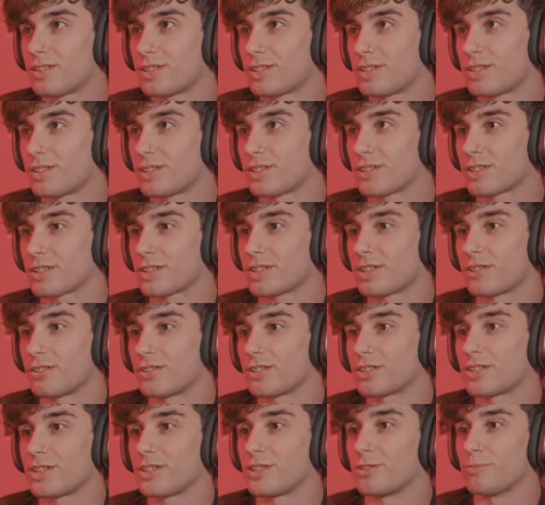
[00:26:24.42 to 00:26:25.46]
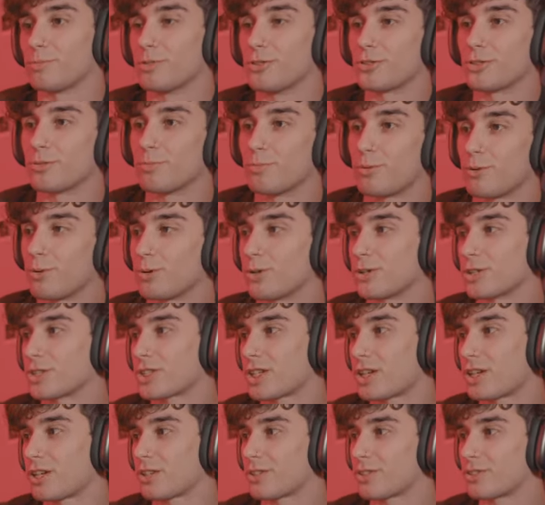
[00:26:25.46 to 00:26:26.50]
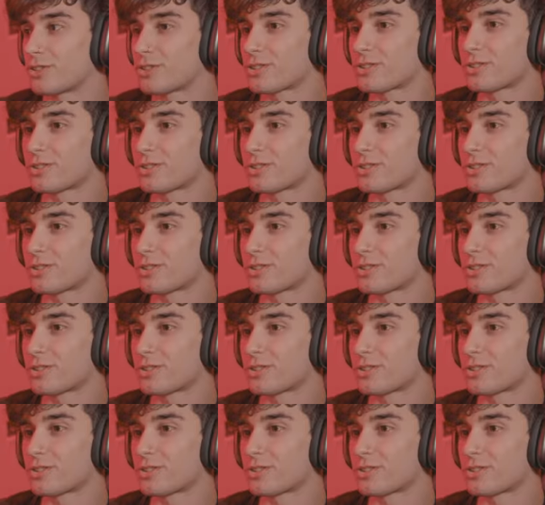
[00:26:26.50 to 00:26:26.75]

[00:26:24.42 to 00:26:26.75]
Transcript: Like Tyrion said, the most important sides.